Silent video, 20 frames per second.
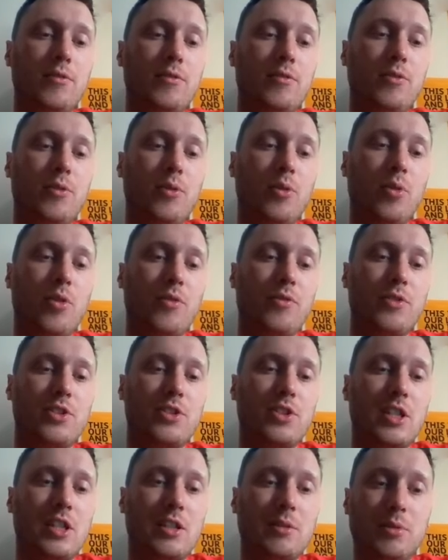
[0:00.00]
for the
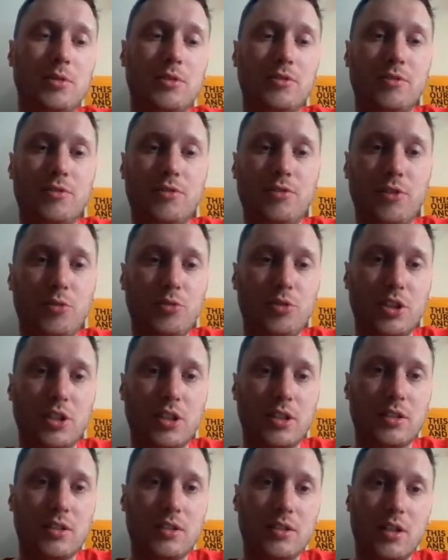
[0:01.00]
foreseeable future,
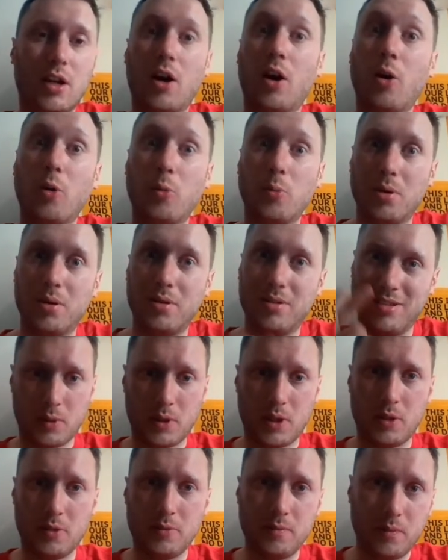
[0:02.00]
I hope. There
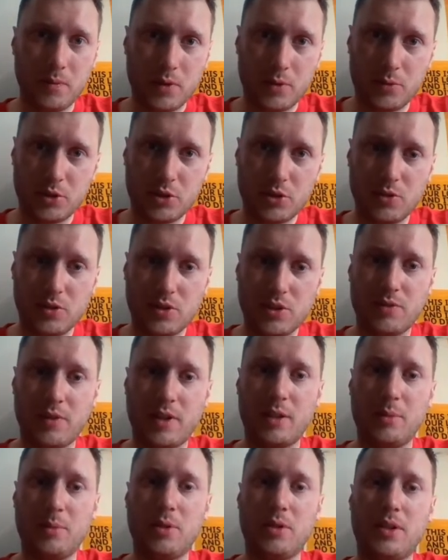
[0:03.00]
we go. The results
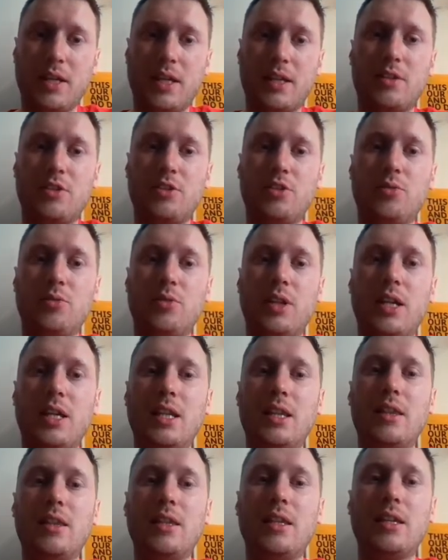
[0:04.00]
available on the 8th of June
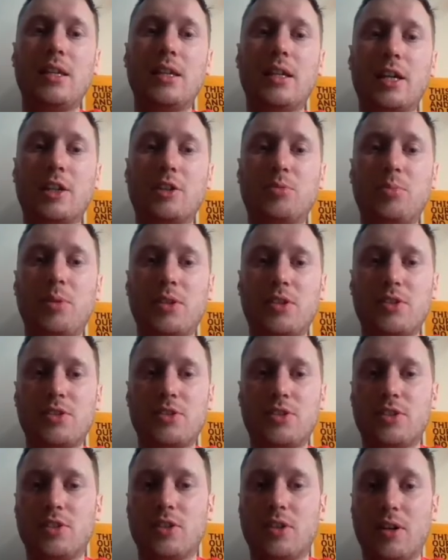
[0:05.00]
in the Express and
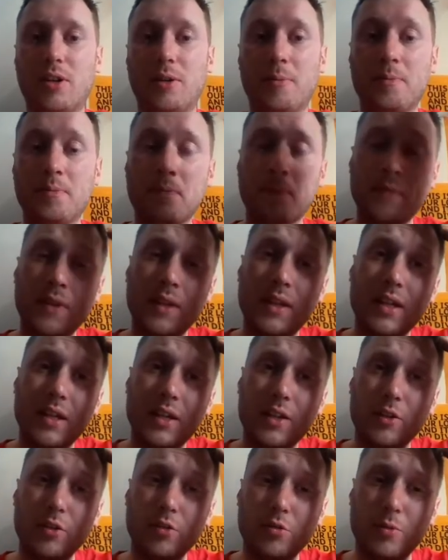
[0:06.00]
Star
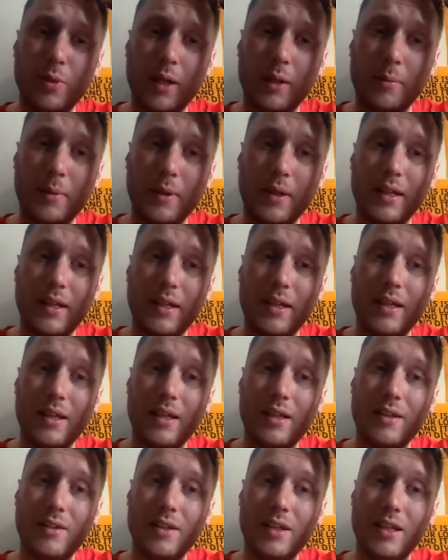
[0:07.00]
newspaper.
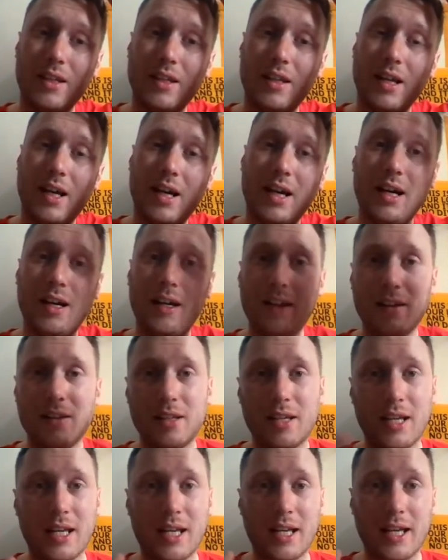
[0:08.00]

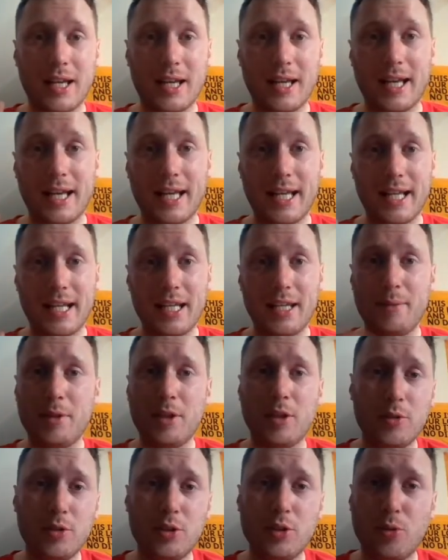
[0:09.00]
Let me
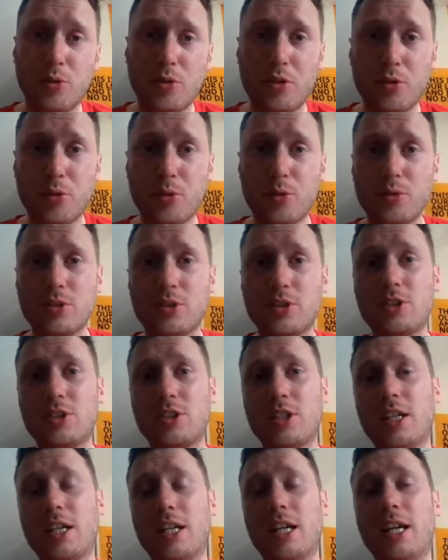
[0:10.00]
know your
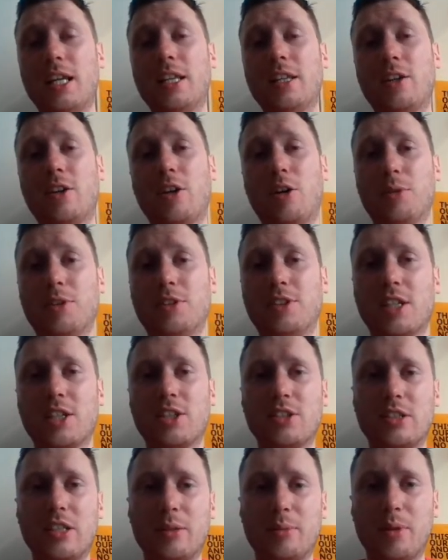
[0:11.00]
thoughts in the comments
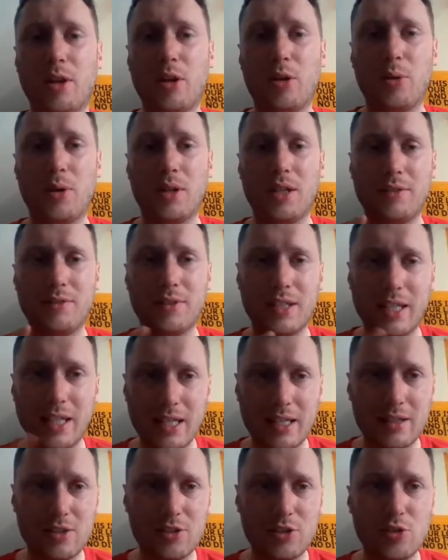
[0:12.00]
section down below. I'll leave a
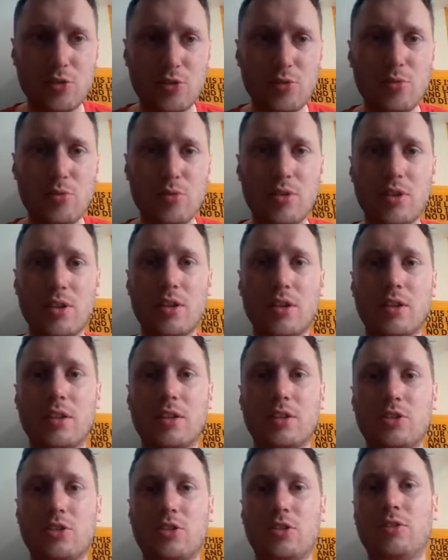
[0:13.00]
link to the
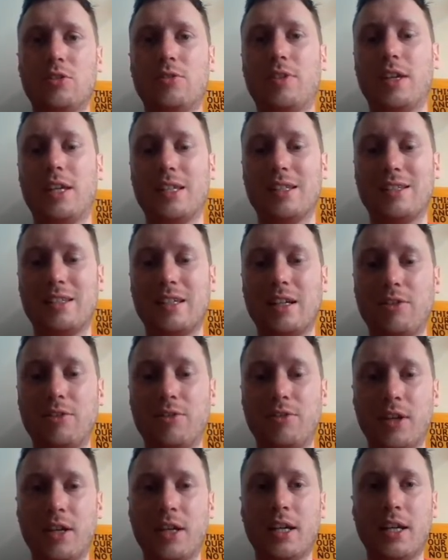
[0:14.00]
survey
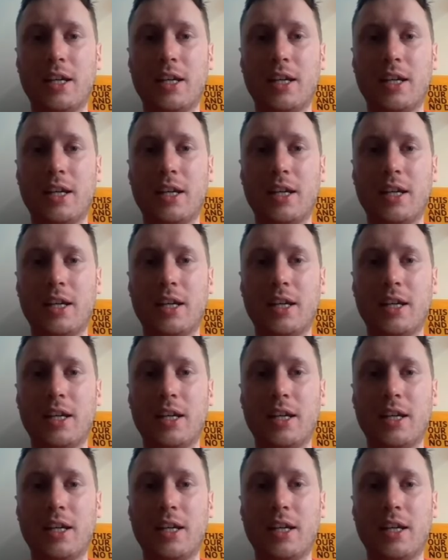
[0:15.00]
itself